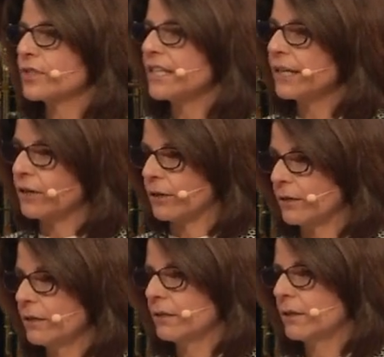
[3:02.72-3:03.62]

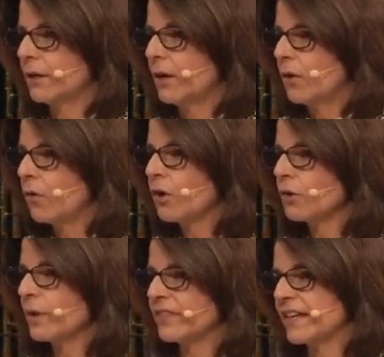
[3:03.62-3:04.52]
dinner
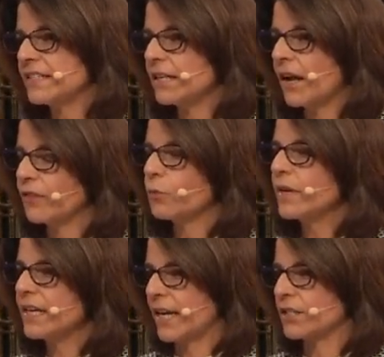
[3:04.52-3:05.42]
or what they did on the
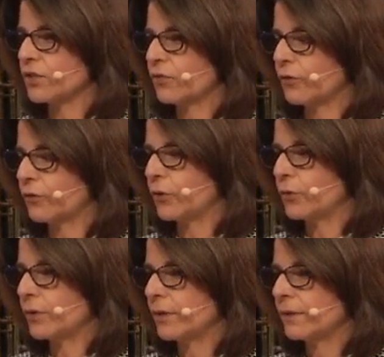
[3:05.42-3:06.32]
weekends for
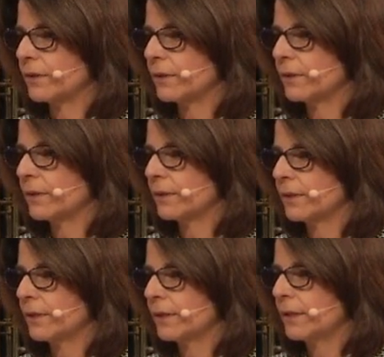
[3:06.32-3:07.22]
food.
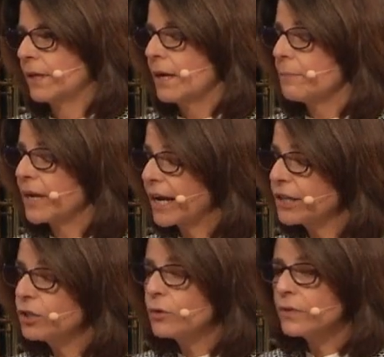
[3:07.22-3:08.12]
But I
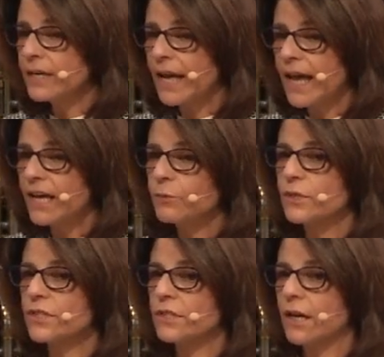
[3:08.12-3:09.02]
knew that Ed
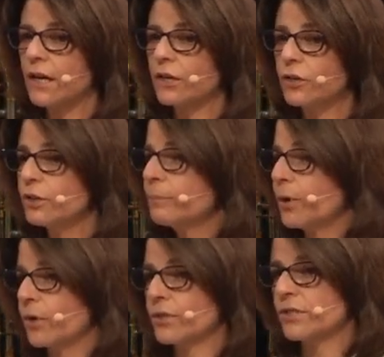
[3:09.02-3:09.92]
was a good
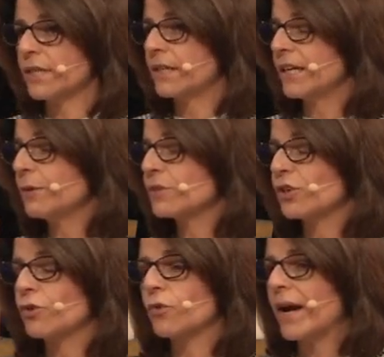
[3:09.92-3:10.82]
person, he was a
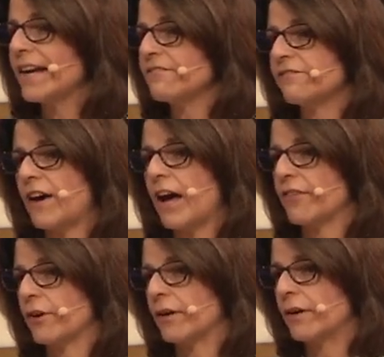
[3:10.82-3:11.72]
great
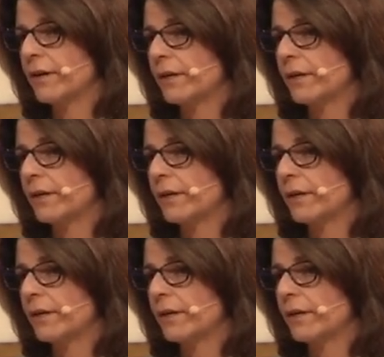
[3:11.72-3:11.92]
father,